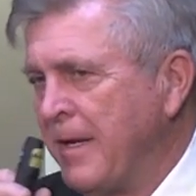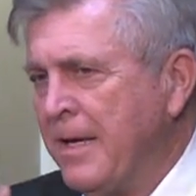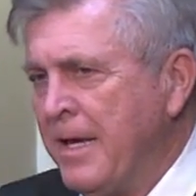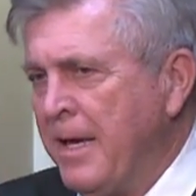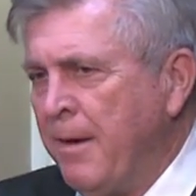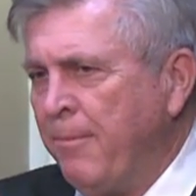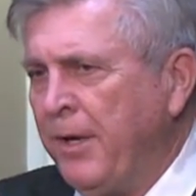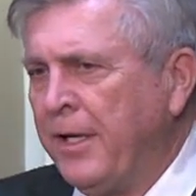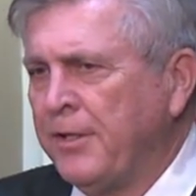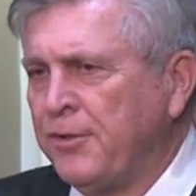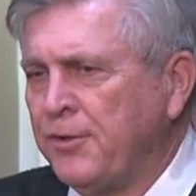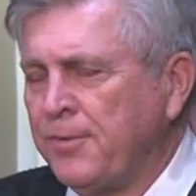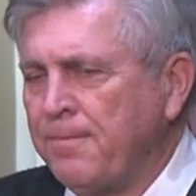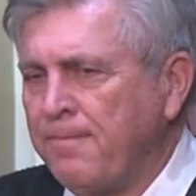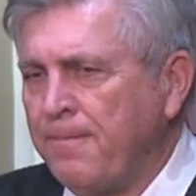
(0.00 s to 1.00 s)

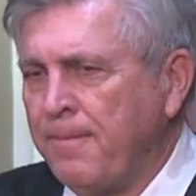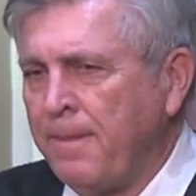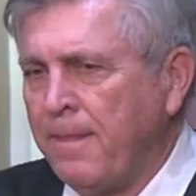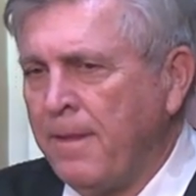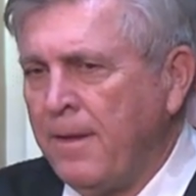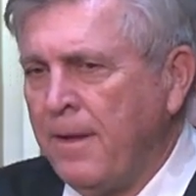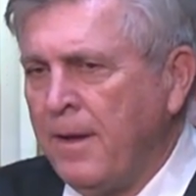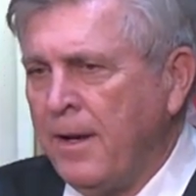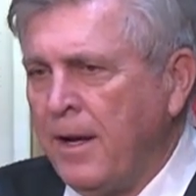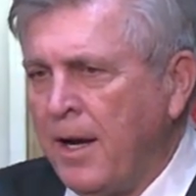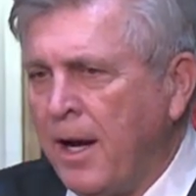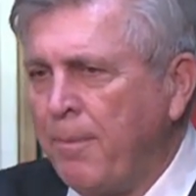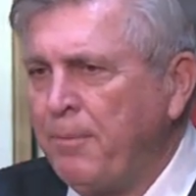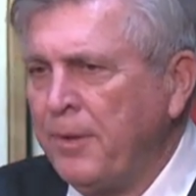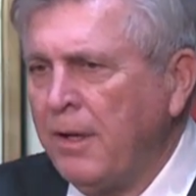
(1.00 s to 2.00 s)
Because
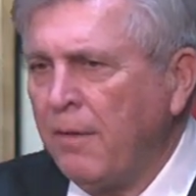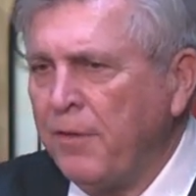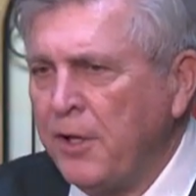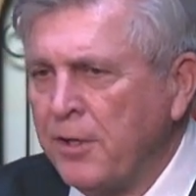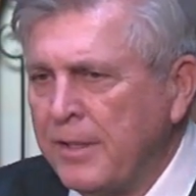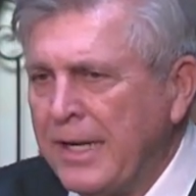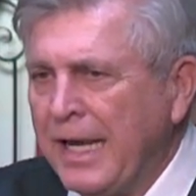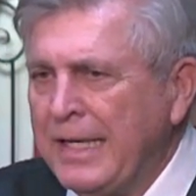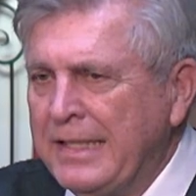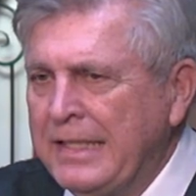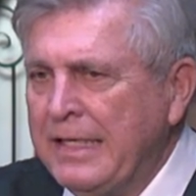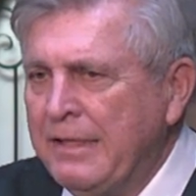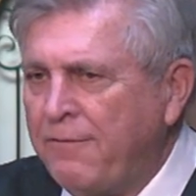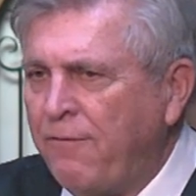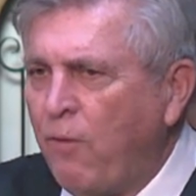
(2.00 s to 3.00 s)
up until the year
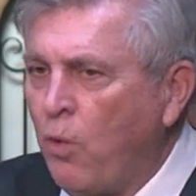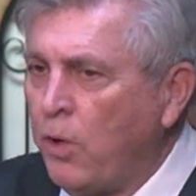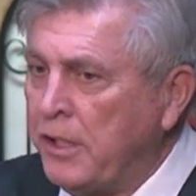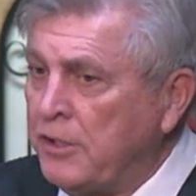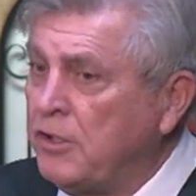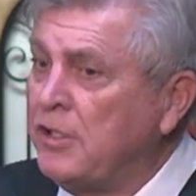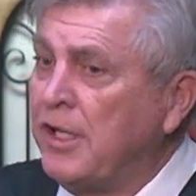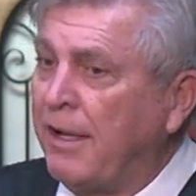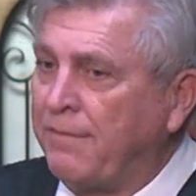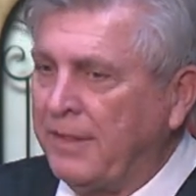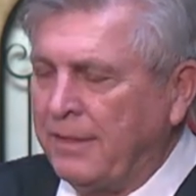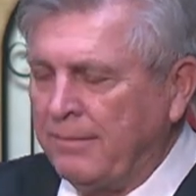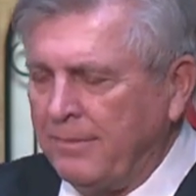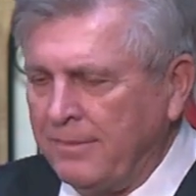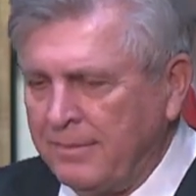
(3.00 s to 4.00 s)
1947,
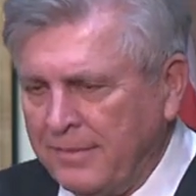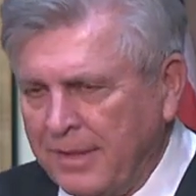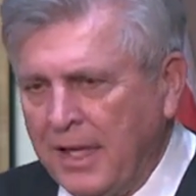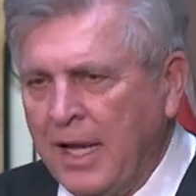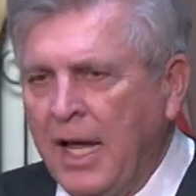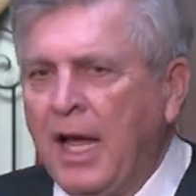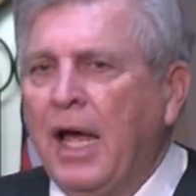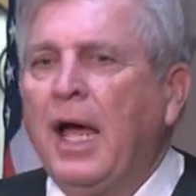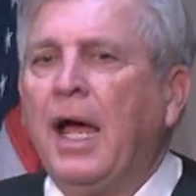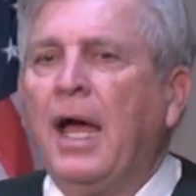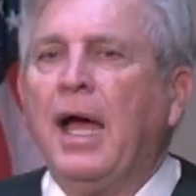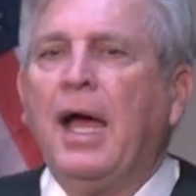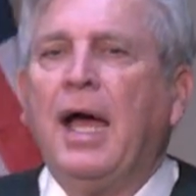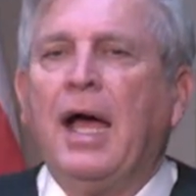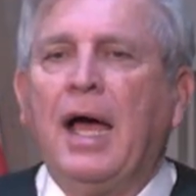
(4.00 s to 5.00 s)

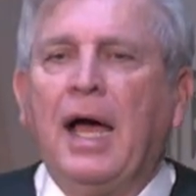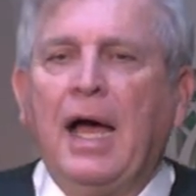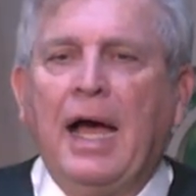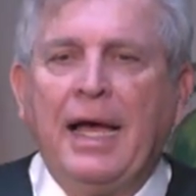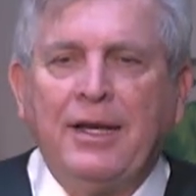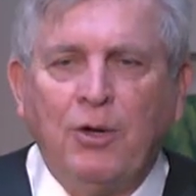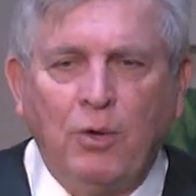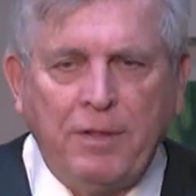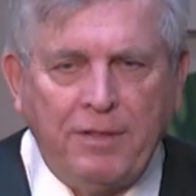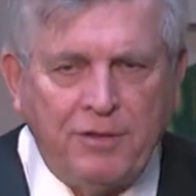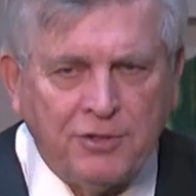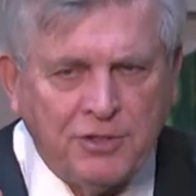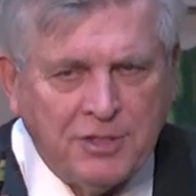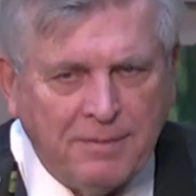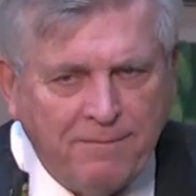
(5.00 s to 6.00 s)
I know that there's
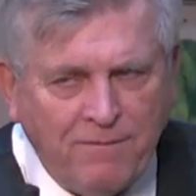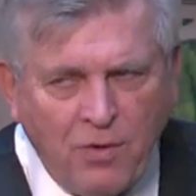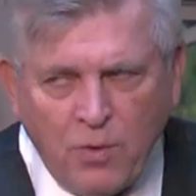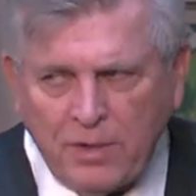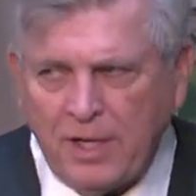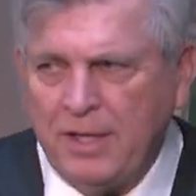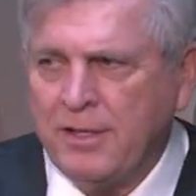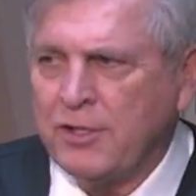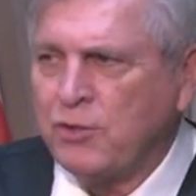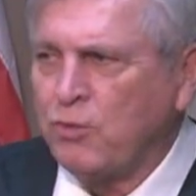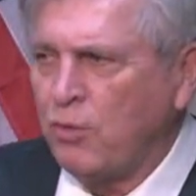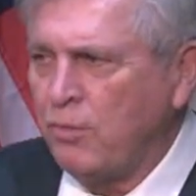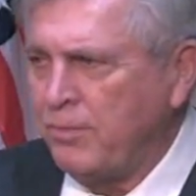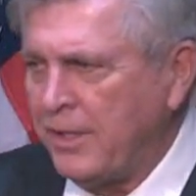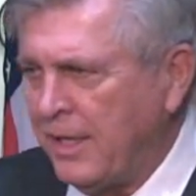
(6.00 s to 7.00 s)
some folk in this
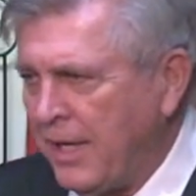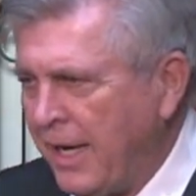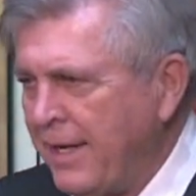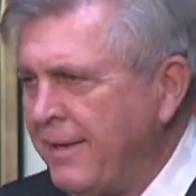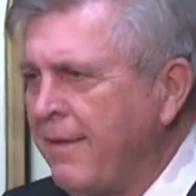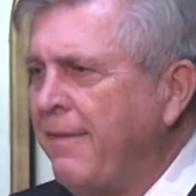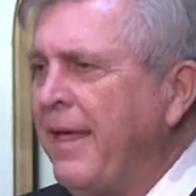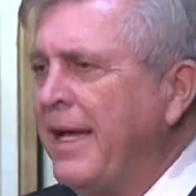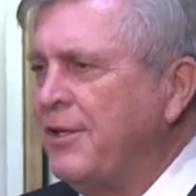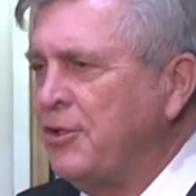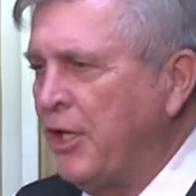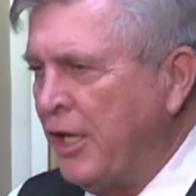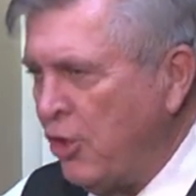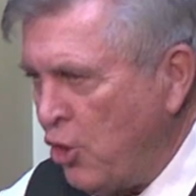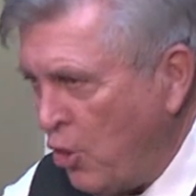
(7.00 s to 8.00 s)
room tonight that's
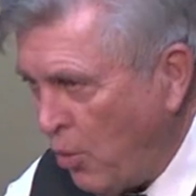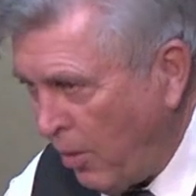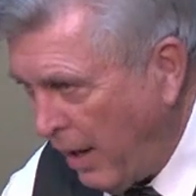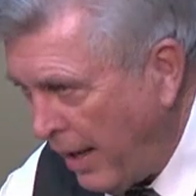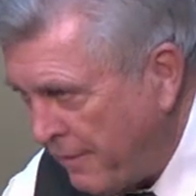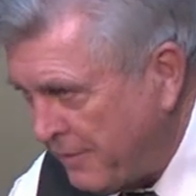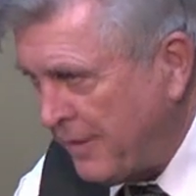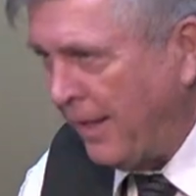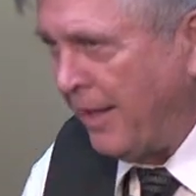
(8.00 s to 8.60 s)
in your lifetime.